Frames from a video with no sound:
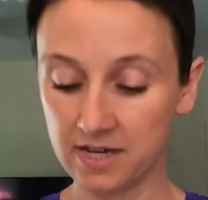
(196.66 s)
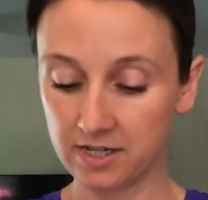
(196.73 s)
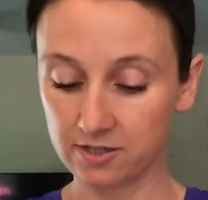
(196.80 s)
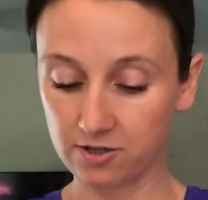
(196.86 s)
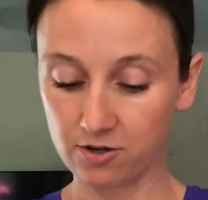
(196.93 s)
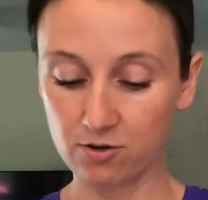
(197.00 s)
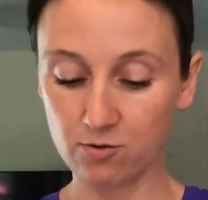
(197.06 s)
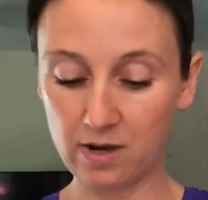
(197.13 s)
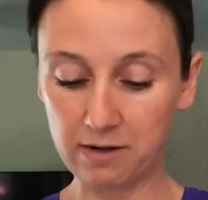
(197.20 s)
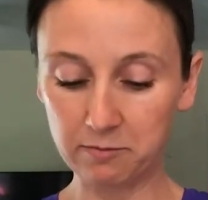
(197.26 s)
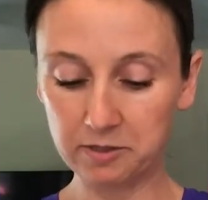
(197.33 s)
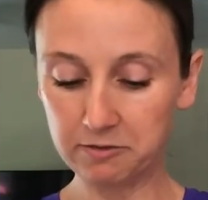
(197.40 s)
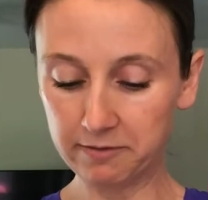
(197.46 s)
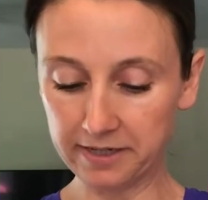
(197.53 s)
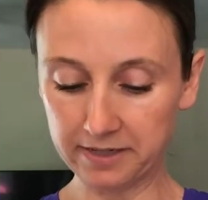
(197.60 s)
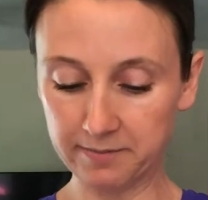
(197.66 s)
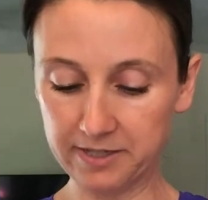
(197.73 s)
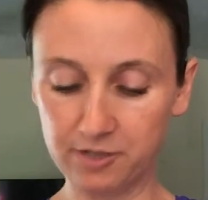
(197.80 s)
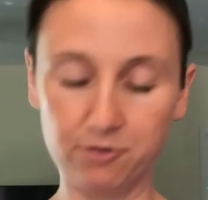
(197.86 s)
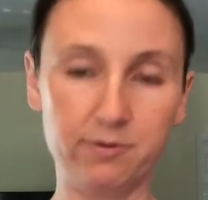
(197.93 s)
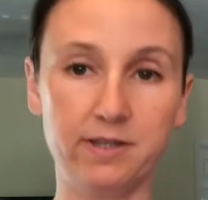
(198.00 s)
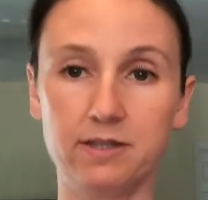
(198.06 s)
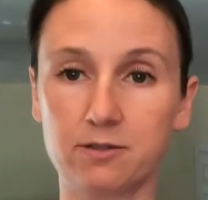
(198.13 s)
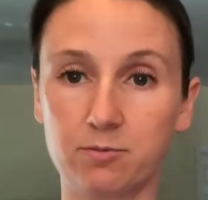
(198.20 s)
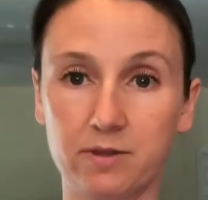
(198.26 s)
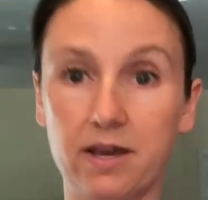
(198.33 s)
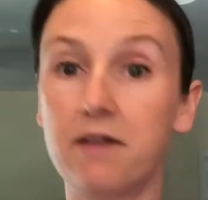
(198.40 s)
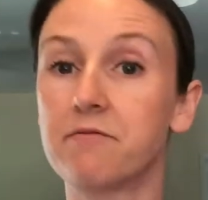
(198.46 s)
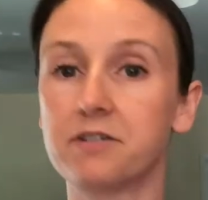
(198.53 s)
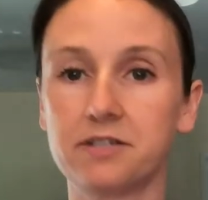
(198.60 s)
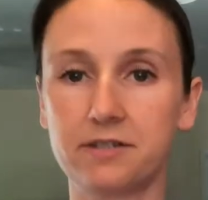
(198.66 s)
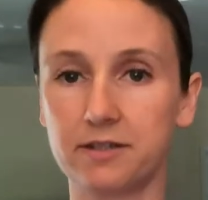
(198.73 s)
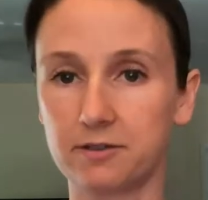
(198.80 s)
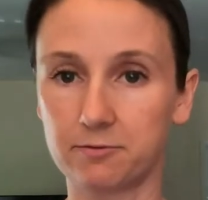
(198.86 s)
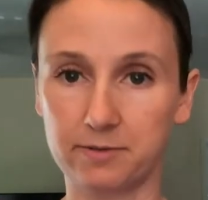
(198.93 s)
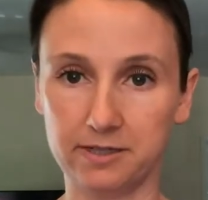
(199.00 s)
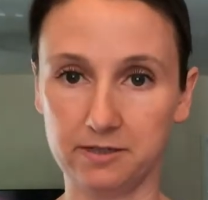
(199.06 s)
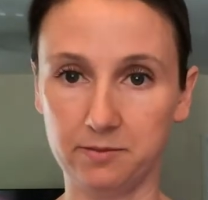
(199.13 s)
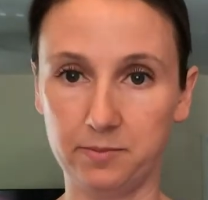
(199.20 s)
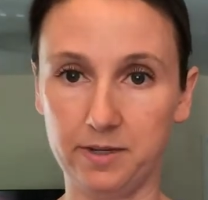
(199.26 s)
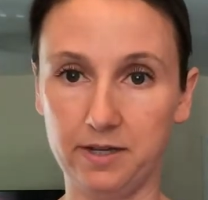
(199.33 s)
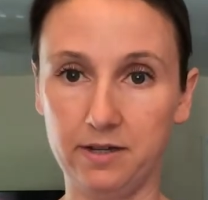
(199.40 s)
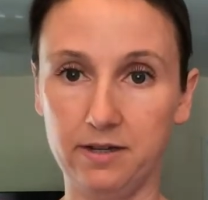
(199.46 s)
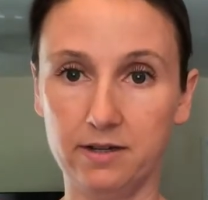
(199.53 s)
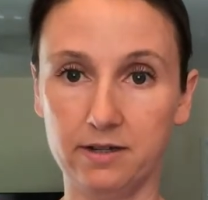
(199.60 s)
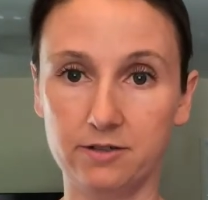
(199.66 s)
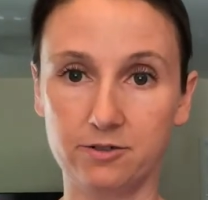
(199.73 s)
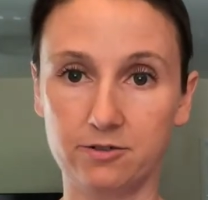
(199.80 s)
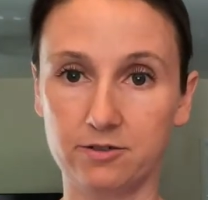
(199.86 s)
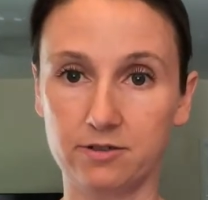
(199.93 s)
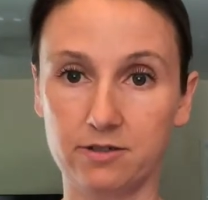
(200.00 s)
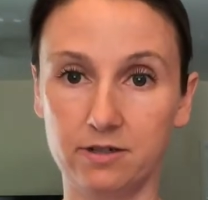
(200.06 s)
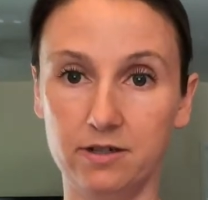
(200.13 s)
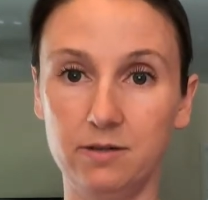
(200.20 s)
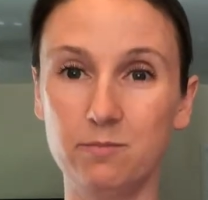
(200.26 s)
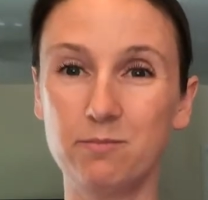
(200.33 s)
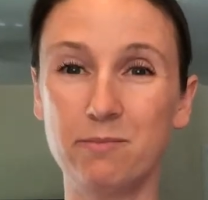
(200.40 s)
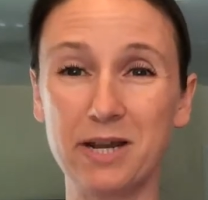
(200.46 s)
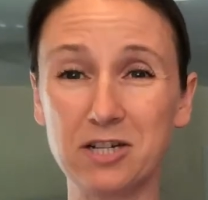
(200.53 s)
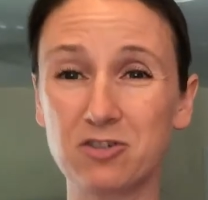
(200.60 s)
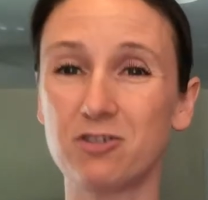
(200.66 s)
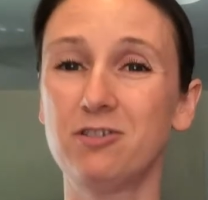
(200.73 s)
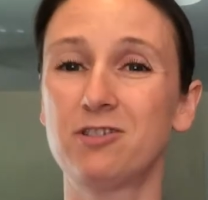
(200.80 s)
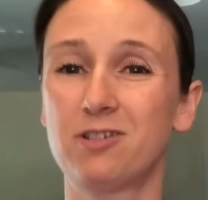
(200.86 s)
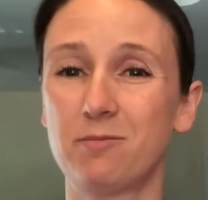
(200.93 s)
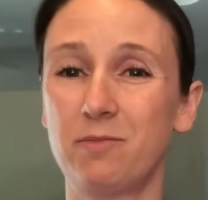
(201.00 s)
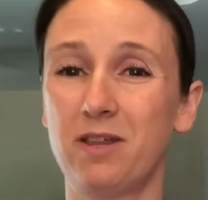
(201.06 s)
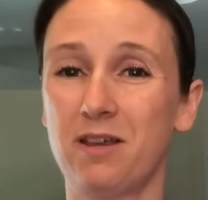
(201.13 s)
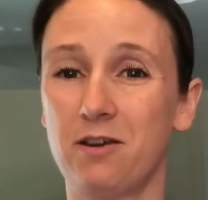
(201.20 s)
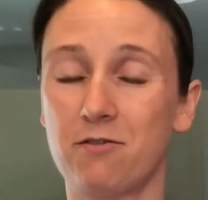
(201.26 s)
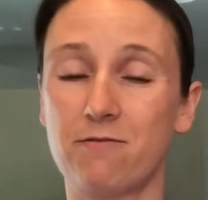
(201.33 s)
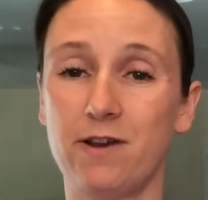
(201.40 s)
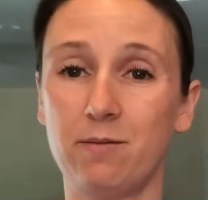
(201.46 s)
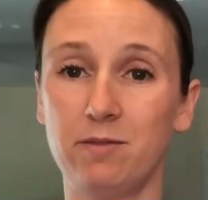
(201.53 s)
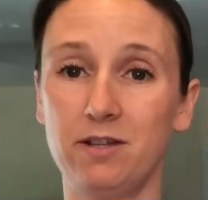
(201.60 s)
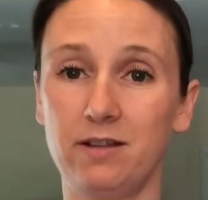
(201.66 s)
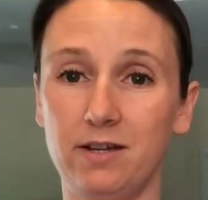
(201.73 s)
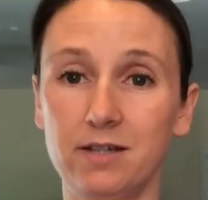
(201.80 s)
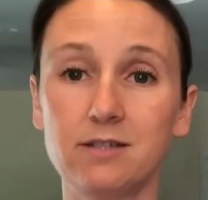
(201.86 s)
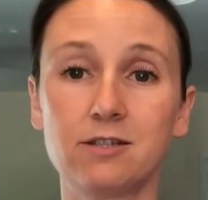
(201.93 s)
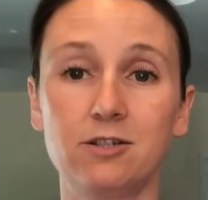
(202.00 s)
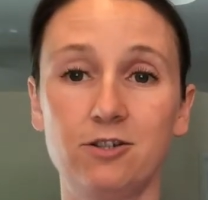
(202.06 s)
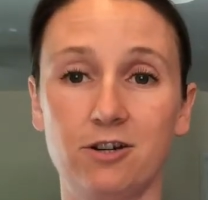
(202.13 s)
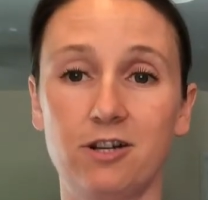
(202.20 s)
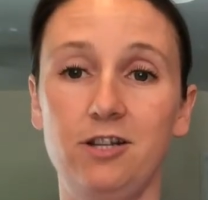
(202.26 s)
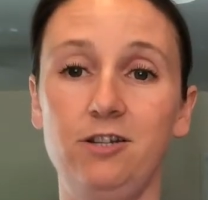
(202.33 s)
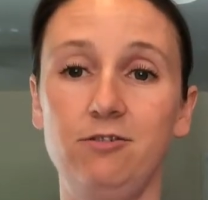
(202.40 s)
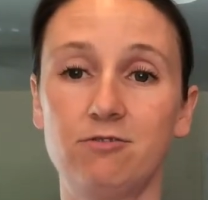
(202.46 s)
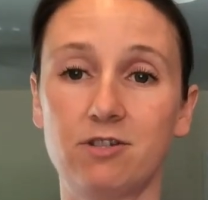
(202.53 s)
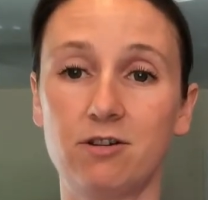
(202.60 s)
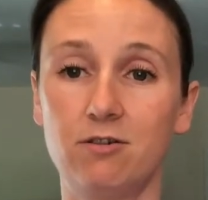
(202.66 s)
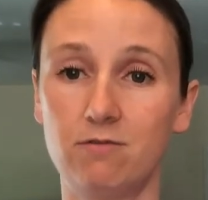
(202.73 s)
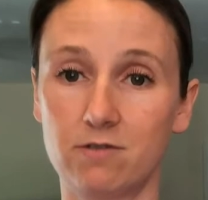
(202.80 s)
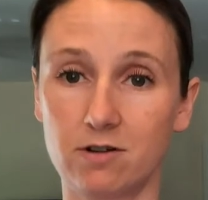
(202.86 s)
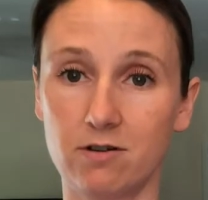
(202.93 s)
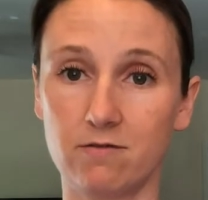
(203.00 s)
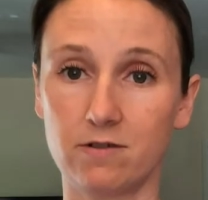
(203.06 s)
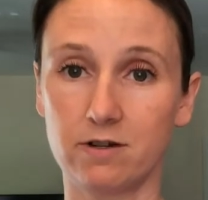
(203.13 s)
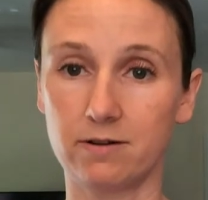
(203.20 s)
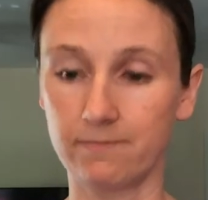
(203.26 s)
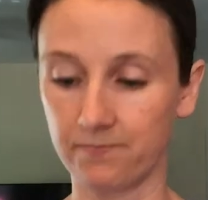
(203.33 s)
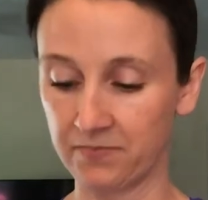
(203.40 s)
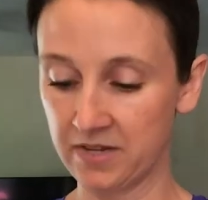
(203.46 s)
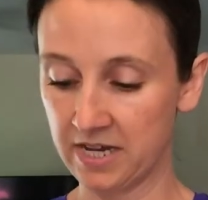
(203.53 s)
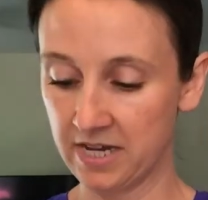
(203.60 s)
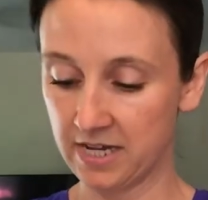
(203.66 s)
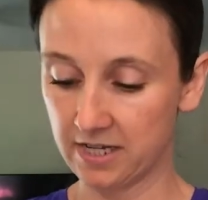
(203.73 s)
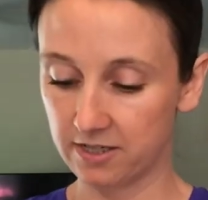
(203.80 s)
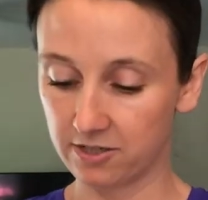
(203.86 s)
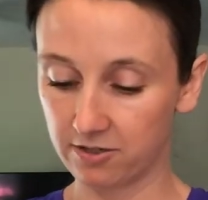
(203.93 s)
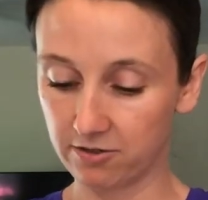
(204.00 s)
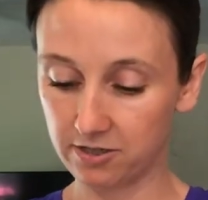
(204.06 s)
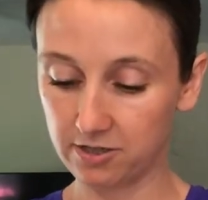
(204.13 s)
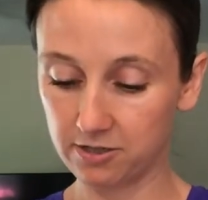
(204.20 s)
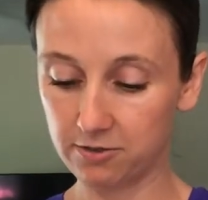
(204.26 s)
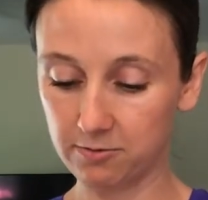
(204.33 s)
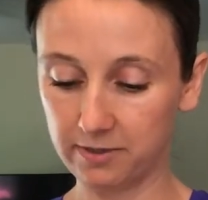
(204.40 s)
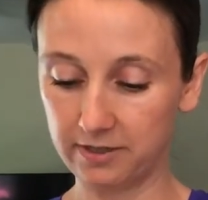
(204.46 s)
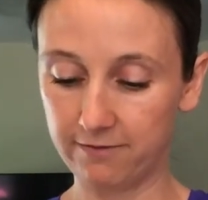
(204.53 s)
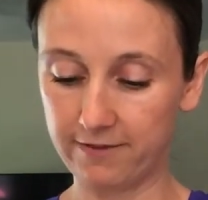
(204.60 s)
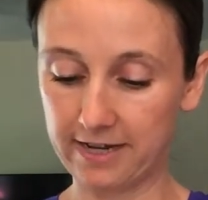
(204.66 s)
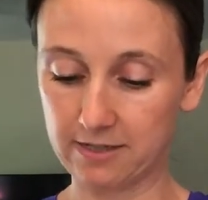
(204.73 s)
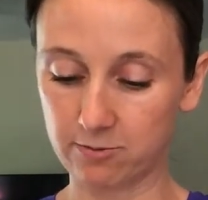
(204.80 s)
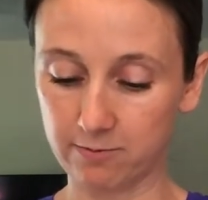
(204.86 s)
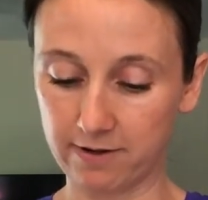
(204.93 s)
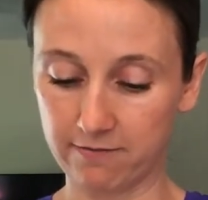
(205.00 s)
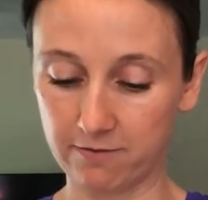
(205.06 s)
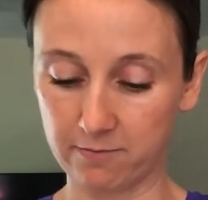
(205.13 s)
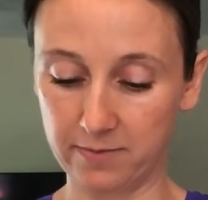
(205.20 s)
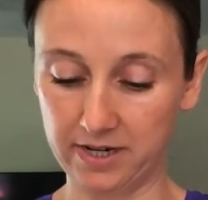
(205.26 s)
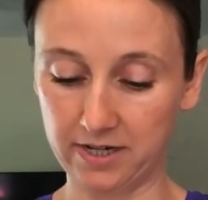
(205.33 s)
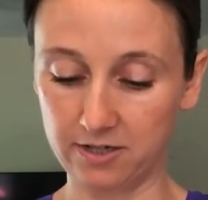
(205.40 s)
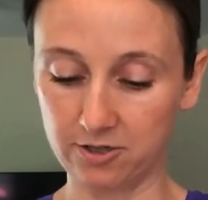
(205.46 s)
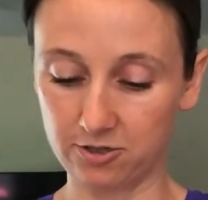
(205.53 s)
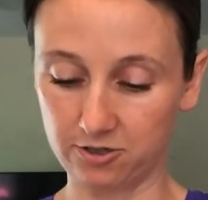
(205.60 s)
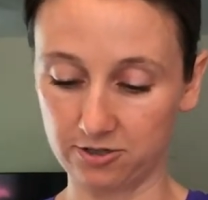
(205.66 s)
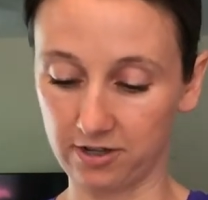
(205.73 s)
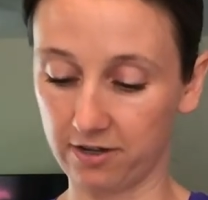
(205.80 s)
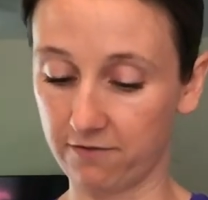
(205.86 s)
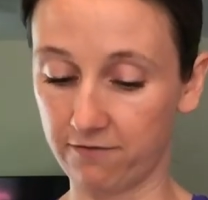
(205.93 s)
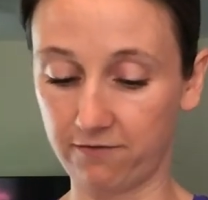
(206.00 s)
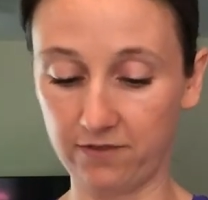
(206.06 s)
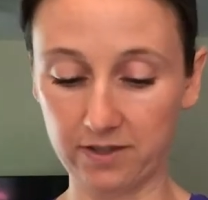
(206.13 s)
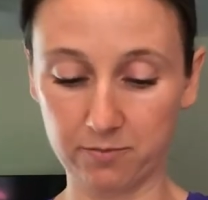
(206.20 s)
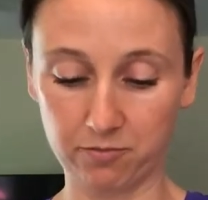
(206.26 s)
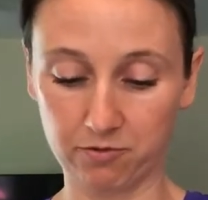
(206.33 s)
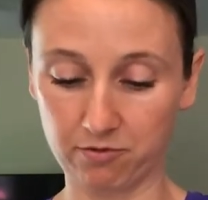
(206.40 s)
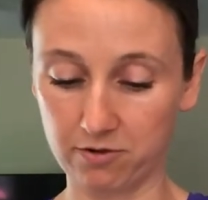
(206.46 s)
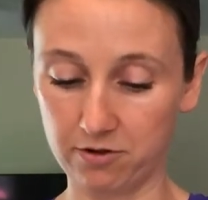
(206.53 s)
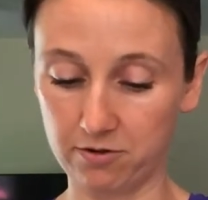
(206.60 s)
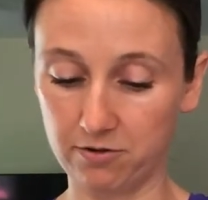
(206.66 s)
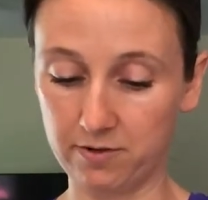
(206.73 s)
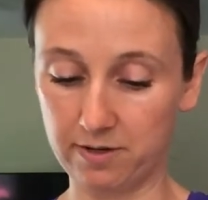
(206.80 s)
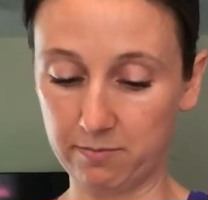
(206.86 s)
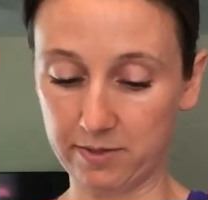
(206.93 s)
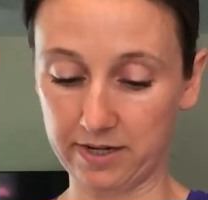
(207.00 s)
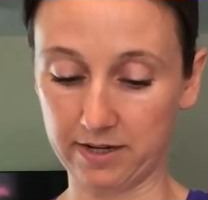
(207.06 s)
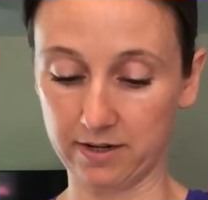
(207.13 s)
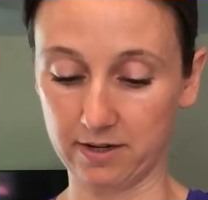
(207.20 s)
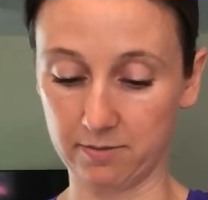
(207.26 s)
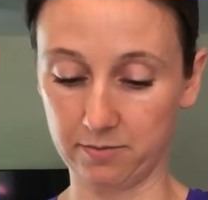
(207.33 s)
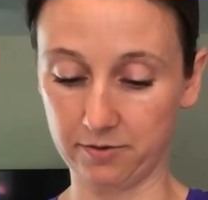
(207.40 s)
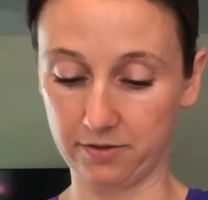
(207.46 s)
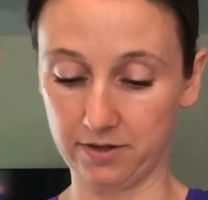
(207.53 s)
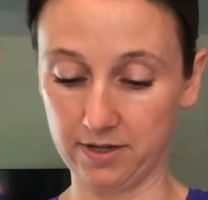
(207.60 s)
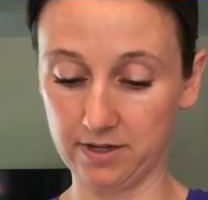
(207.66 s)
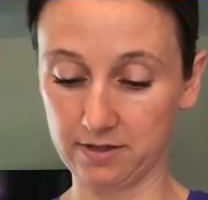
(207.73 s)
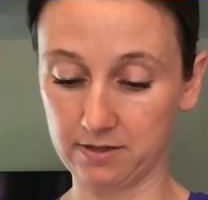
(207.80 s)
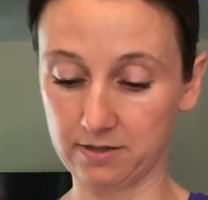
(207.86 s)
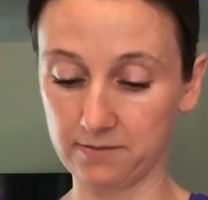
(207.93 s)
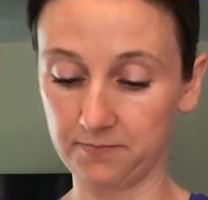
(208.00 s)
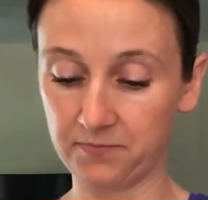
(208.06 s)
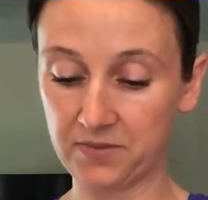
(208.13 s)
So I wouldn't recommend doing this with every single recipe under the sun. Make sure it's something that your family likes and you're going to use it over and over. So this is a really fast way for me to just like flip through and pick a couple things.